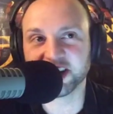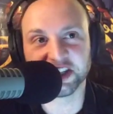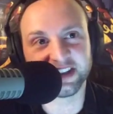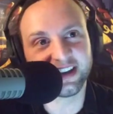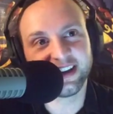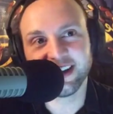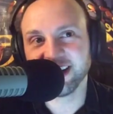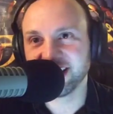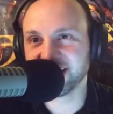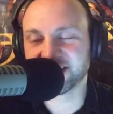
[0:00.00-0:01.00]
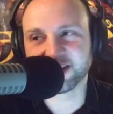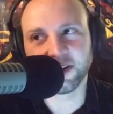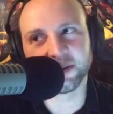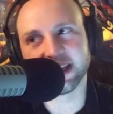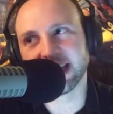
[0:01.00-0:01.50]
It just, it's just
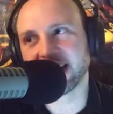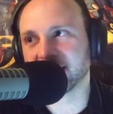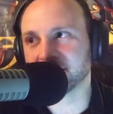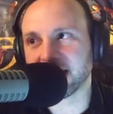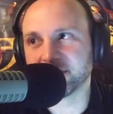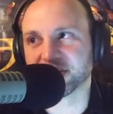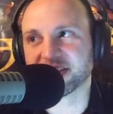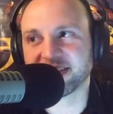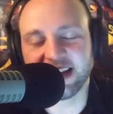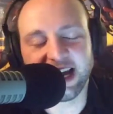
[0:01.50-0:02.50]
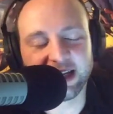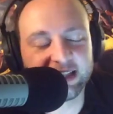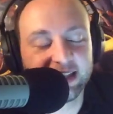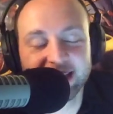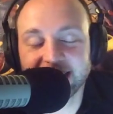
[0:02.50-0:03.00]
holy cow. I'm, I'm just,
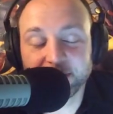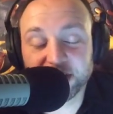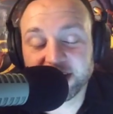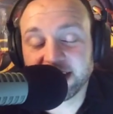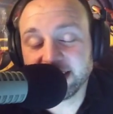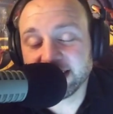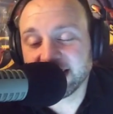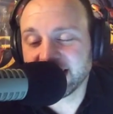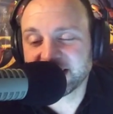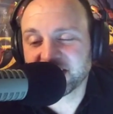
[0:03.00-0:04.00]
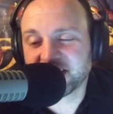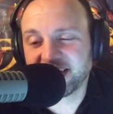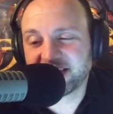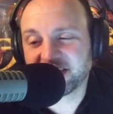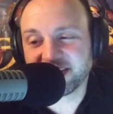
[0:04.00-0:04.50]
I'm just done. Like it's just
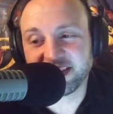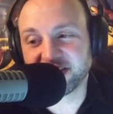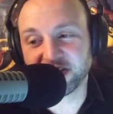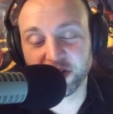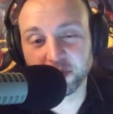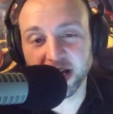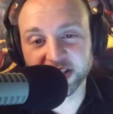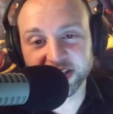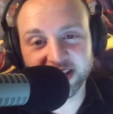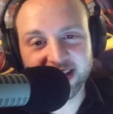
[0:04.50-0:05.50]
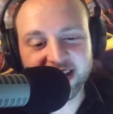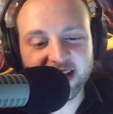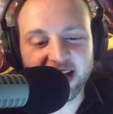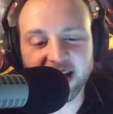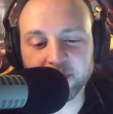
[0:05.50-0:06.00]
it's just it's too much.
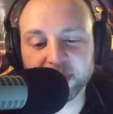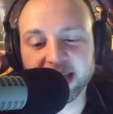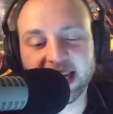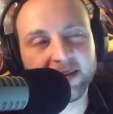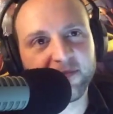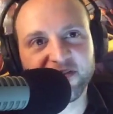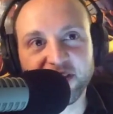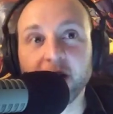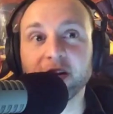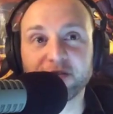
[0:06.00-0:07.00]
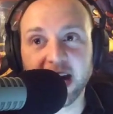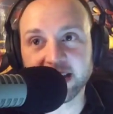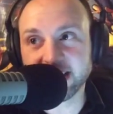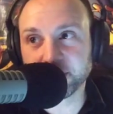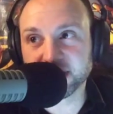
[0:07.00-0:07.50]
Um, but again, very
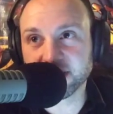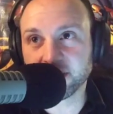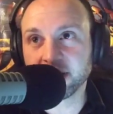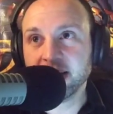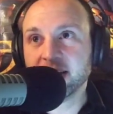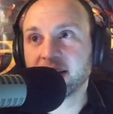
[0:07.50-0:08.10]
violent episode.